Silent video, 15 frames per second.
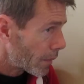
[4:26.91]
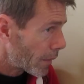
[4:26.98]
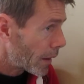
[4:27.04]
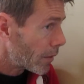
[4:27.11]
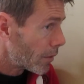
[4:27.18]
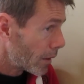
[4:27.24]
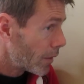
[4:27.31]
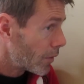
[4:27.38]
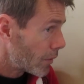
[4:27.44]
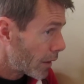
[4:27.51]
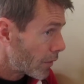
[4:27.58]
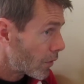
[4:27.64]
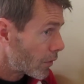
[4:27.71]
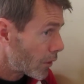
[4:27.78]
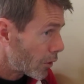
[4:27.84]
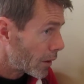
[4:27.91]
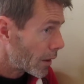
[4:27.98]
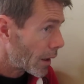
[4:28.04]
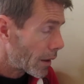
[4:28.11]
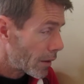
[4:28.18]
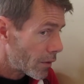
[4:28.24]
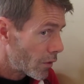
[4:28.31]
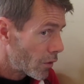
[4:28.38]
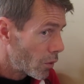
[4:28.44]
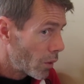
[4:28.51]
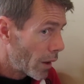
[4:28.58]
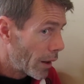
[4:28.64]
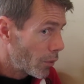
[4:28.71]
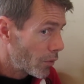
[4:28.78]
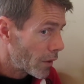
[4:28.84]
that is necessary to get into
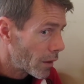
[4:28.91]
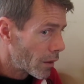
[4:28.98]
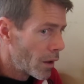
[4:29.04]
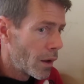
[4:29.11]
housing.